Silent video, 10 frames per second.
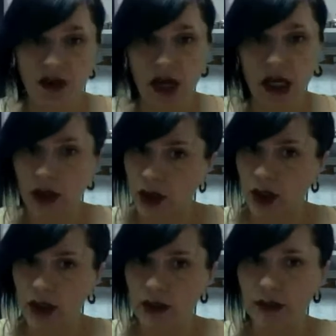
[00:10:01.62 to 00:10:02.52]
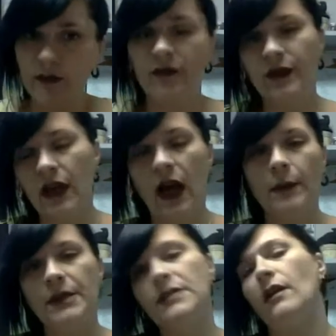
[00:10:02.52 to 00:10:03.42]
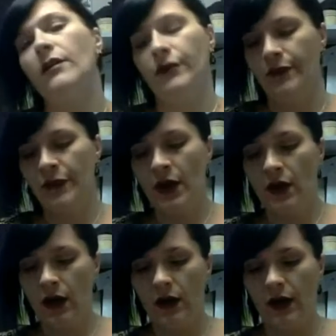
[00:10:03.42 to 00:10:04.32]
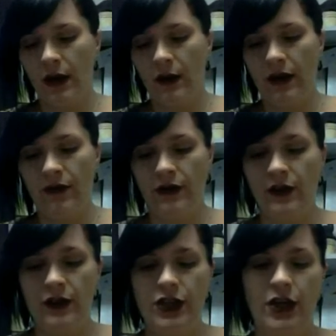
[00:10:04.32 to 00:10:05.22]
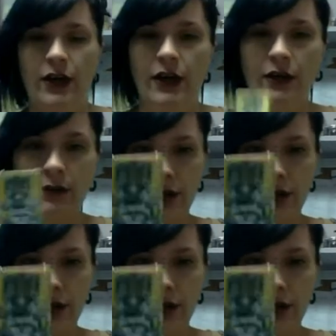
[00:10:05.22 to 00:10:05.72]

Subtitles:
to find good copies of. Okay, we have the Chariot,